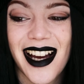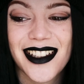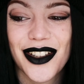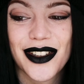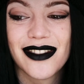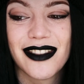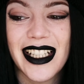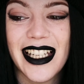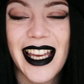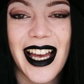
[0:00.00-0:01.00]
I don't
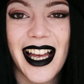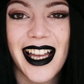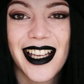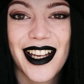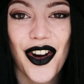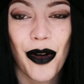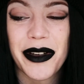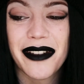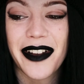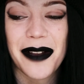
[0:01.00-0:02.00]
really get
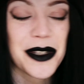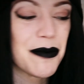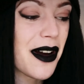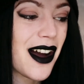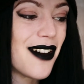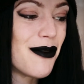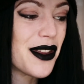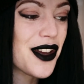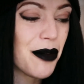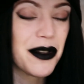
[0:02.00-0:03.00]
comedy films, but
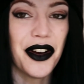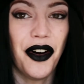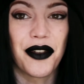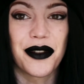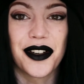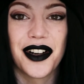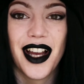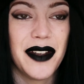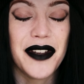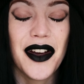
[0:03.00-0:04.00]
with comedy horror,
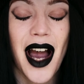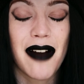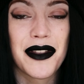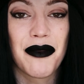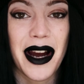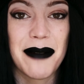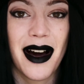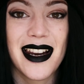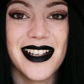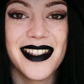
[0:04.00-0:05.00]
if you have the right
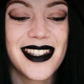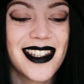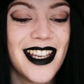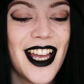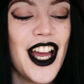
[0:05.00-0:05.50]
balance,